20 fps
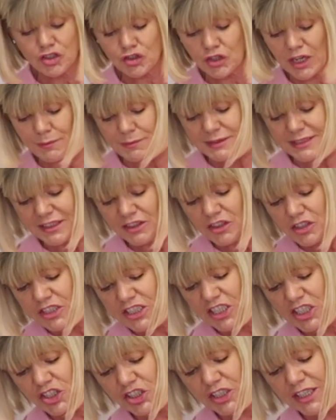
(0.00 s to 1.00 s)
the treatment and
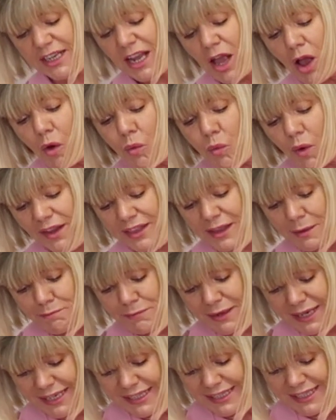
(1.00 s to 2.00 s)
conditioning, what the
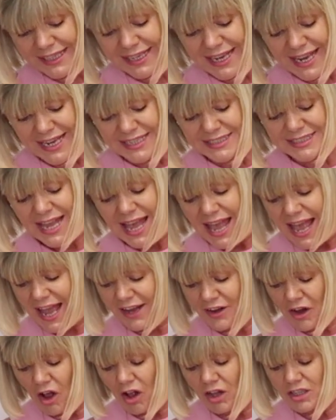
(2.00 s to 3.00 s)
meaning is,
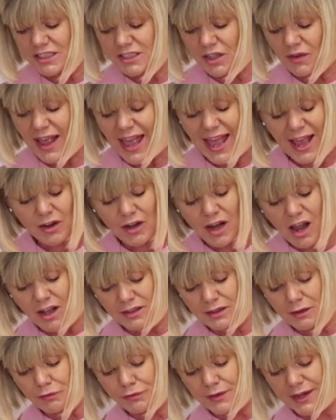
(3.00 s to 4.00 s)
and also how
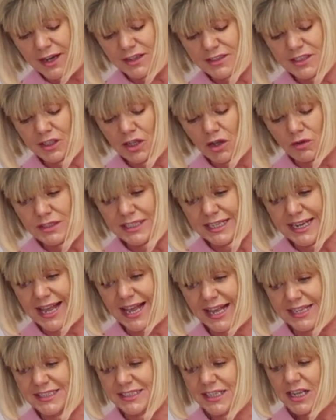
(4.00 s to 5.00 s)
long the flowers are going to
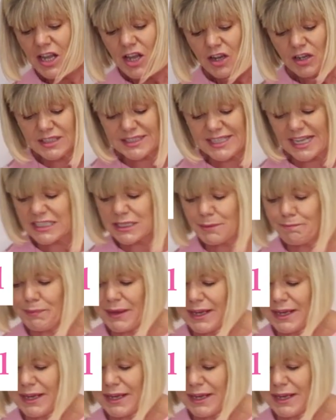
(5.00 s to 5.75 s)
last. Because that's a